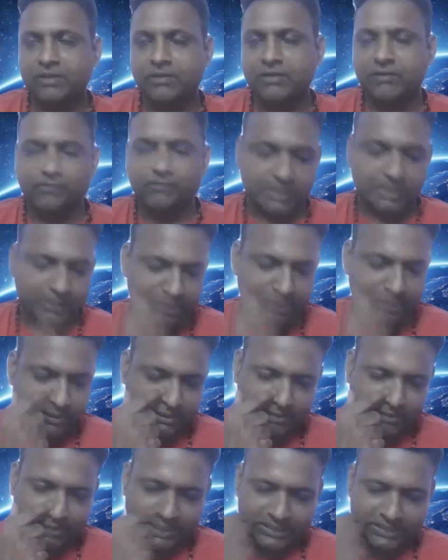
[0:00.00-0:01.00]
For the Rishabha
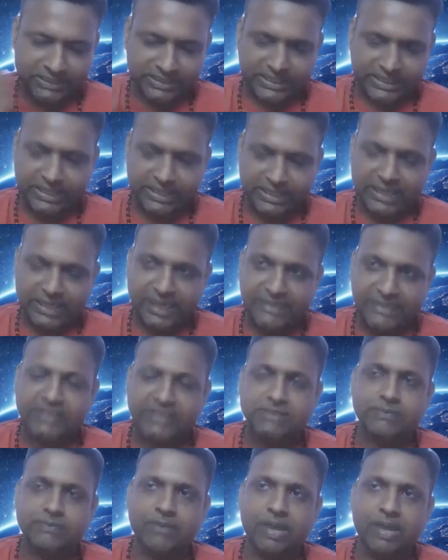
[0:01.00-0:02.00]
Rashi, 9th
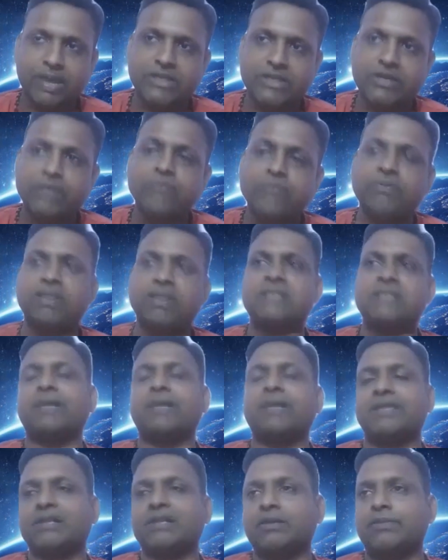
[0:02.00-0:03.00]
is Bhagyam plus
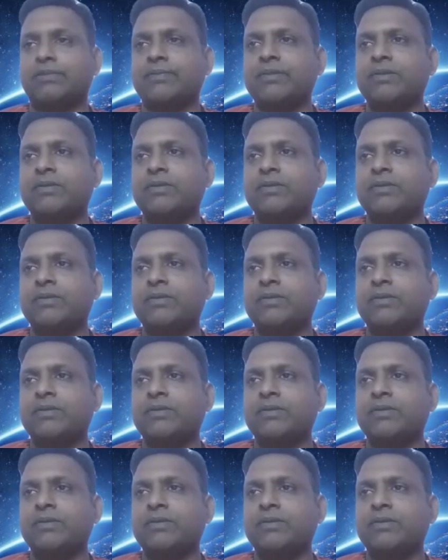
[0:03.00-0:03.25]
Badakam.